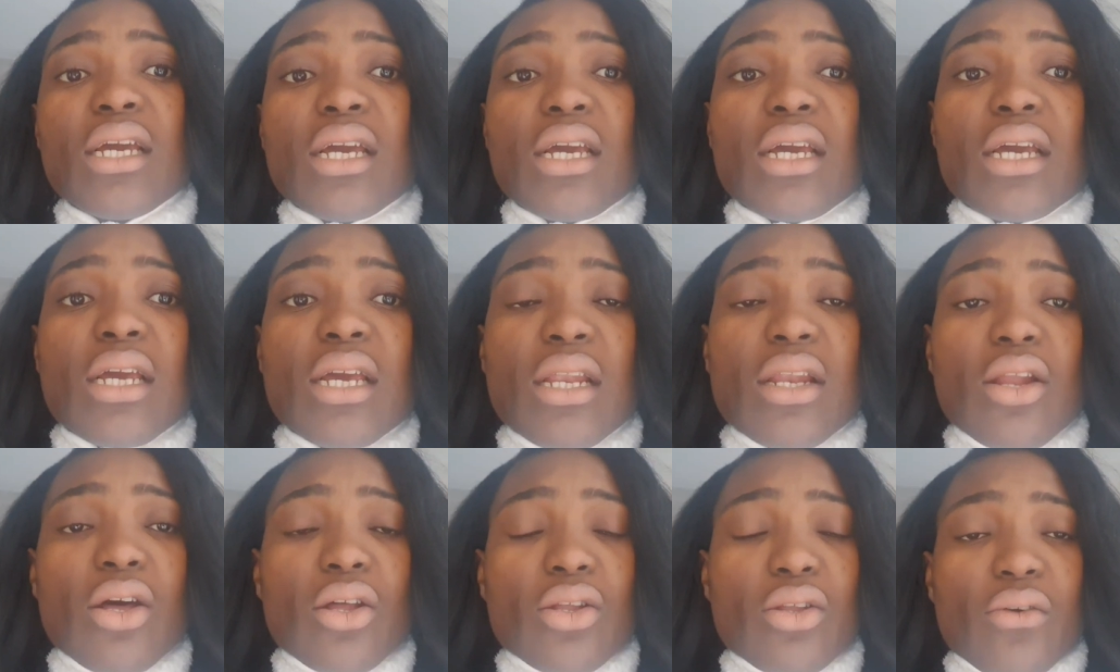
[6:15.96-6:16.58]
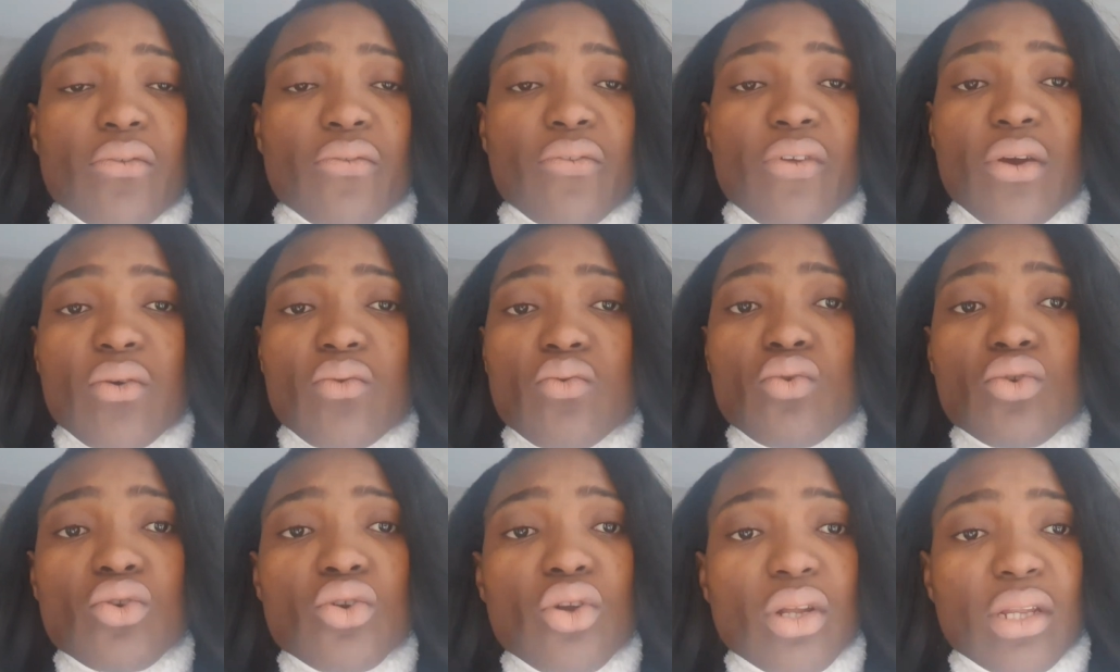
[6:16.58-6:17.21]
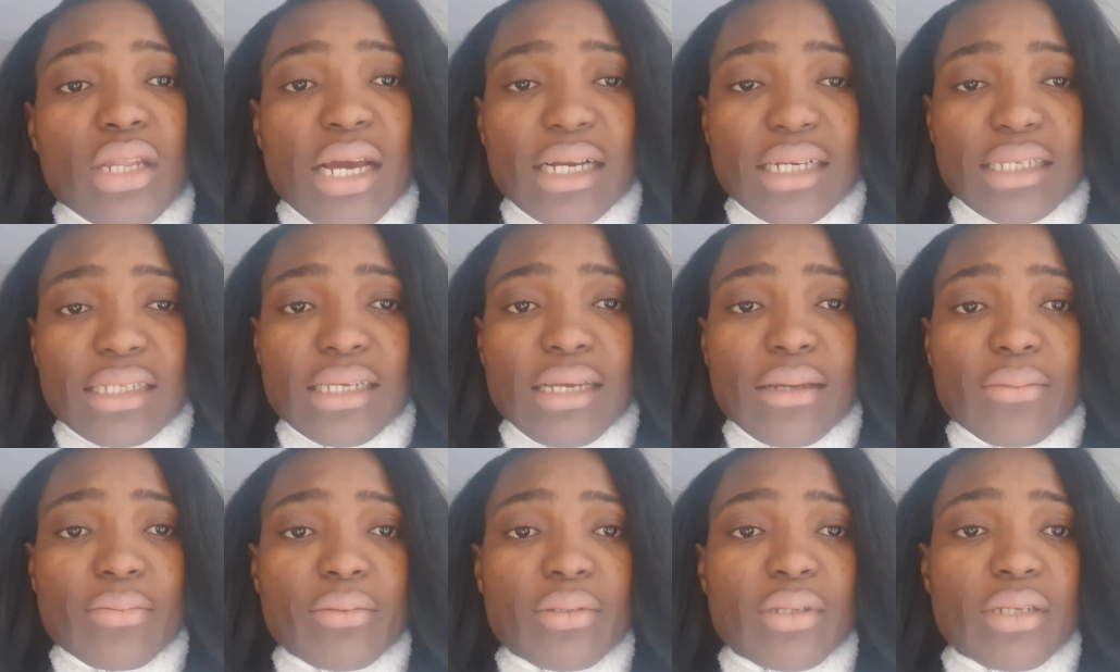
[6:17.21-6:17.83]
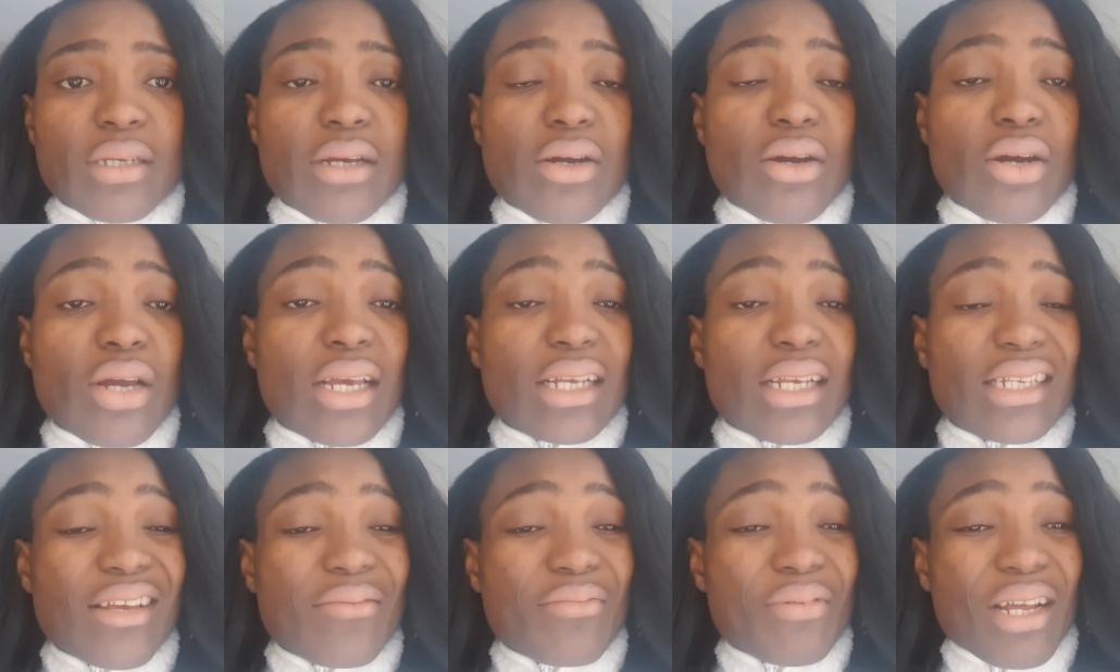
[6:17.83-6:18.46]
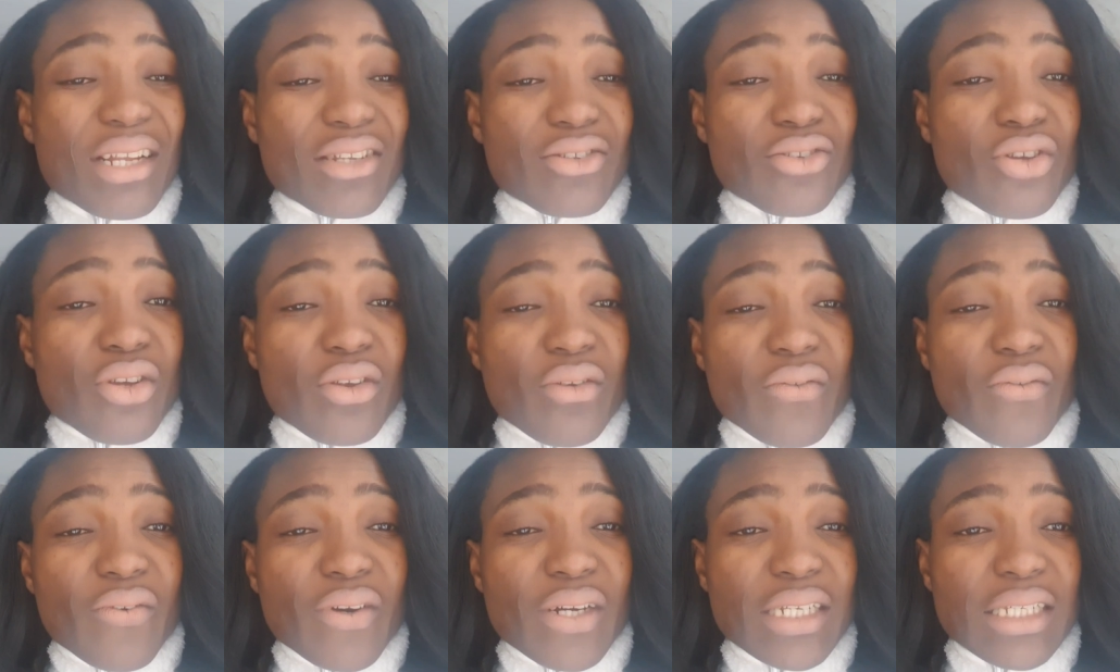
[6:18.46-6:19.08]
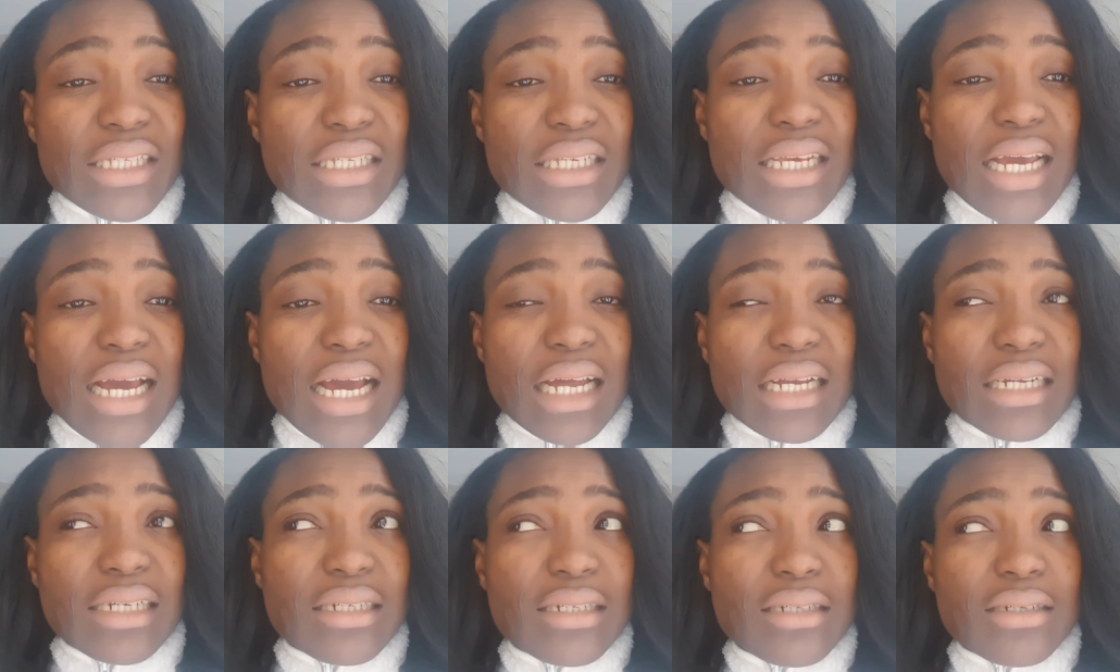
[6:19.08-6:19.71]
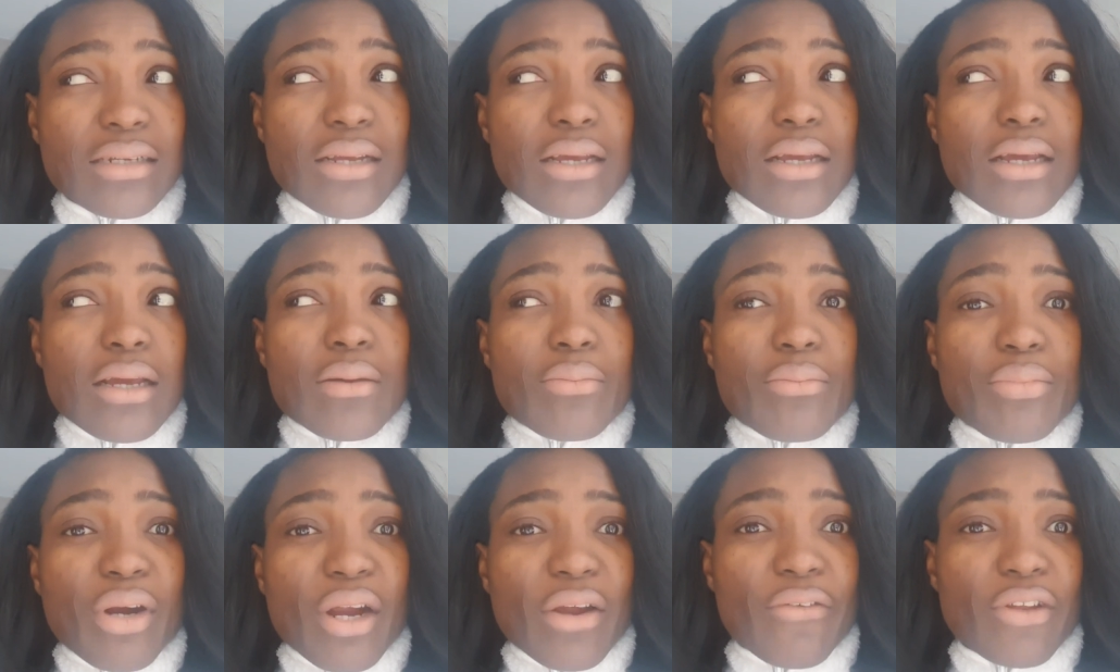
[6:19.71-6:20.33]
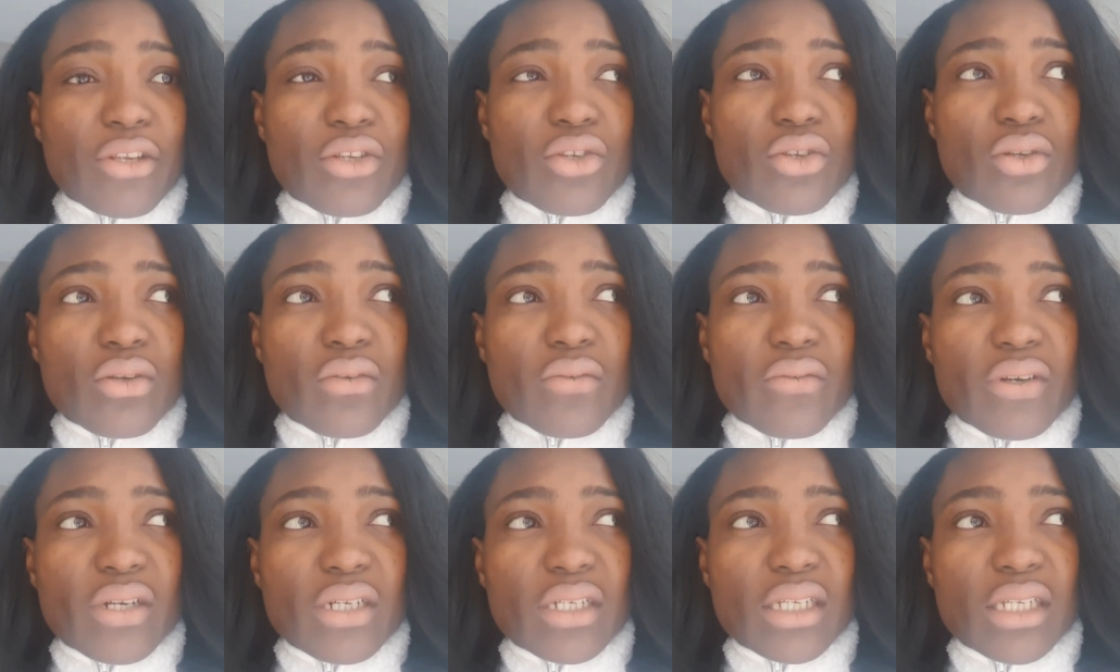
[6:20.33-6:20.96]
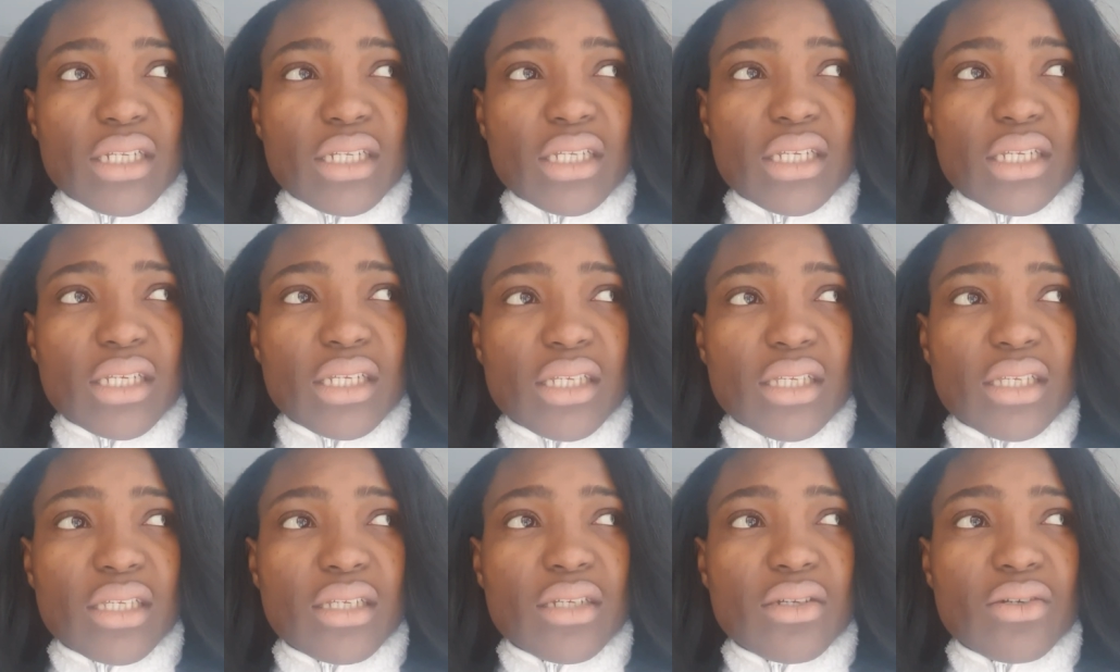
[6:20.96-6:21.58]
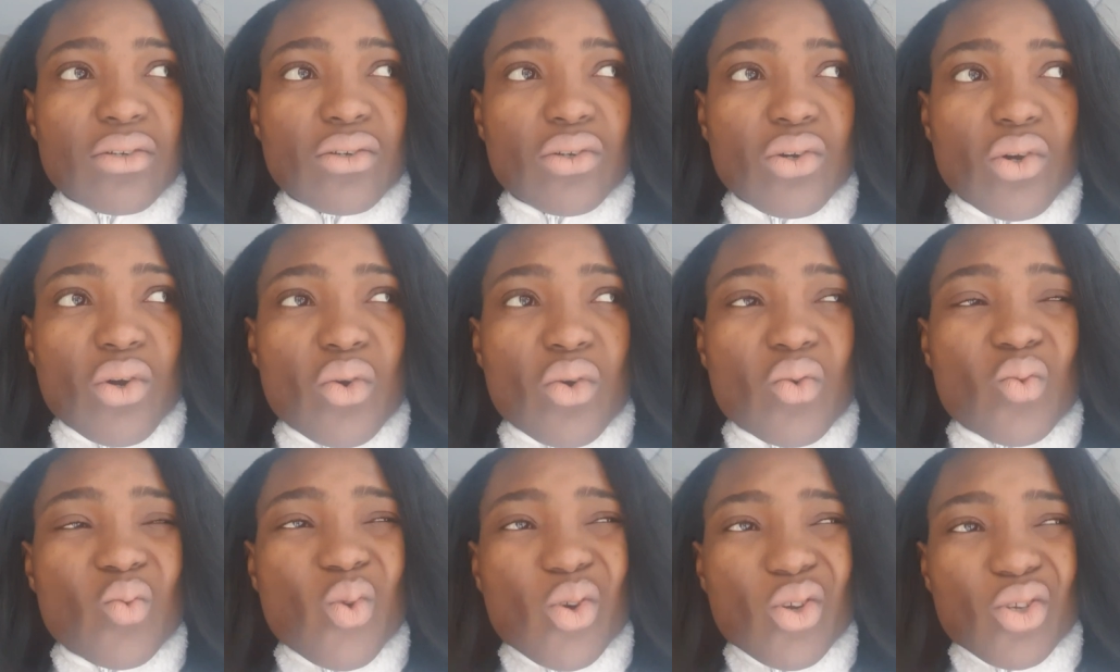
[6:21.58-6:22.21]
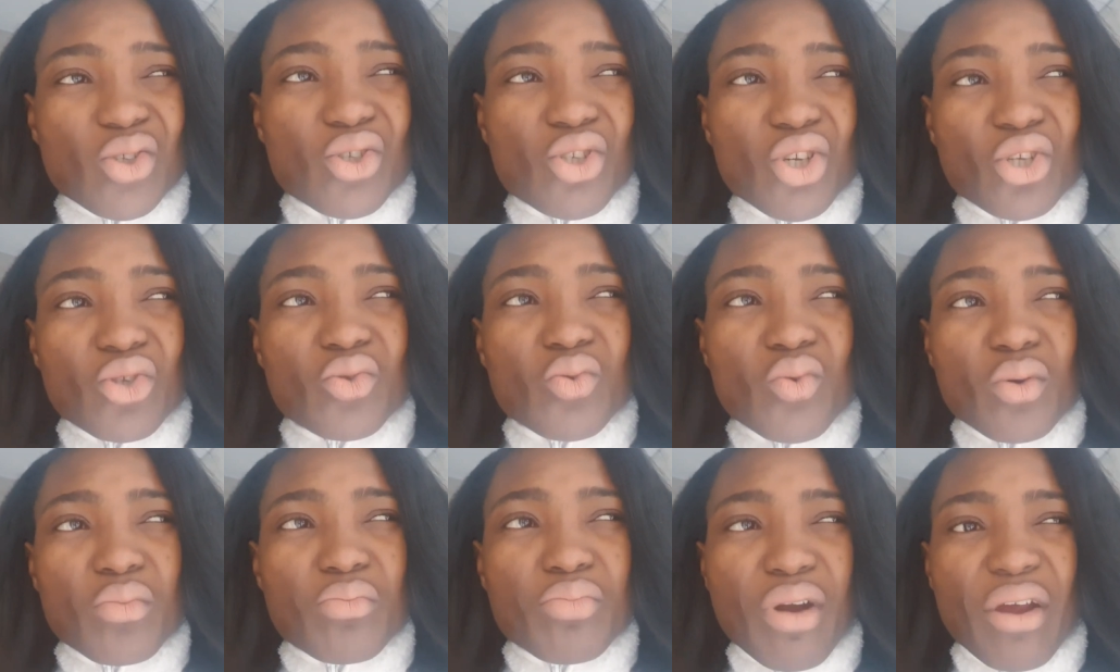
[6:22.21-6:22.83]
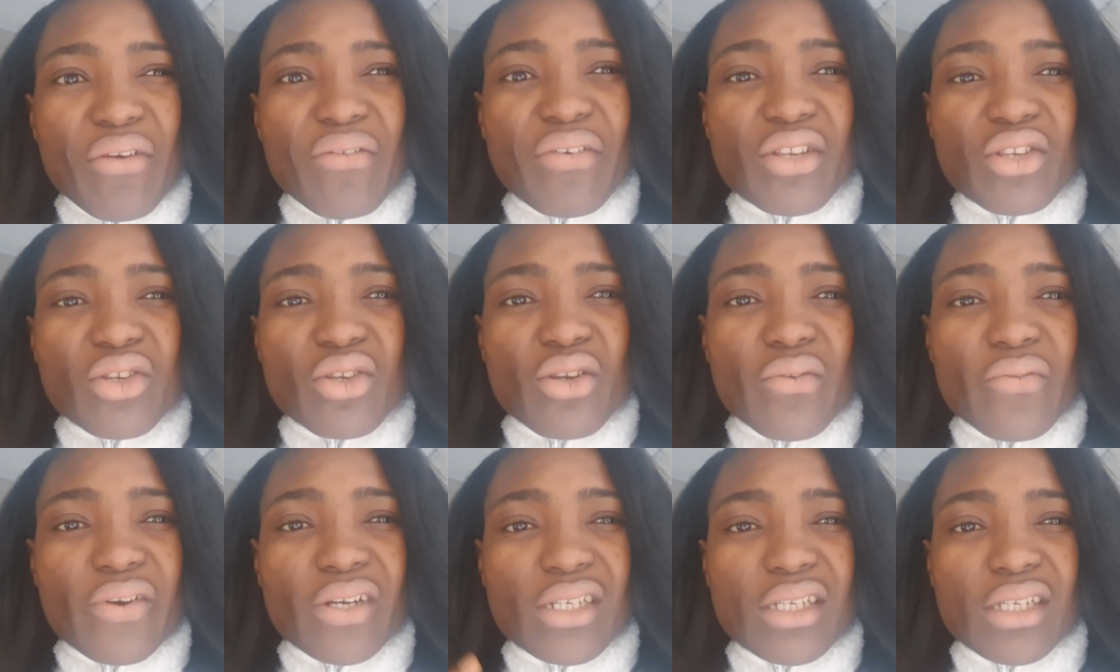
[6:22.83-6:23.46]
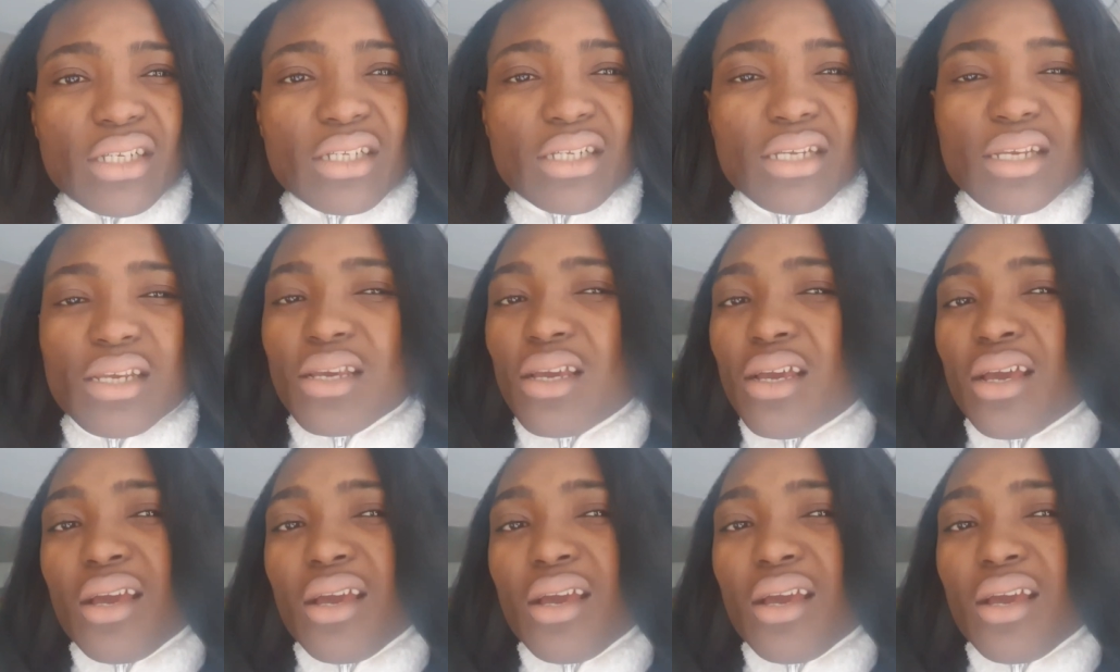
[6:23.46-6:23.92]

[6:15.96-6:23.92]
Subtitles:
a lot of them would not accept, except Tartu University and private universities, or just one private university.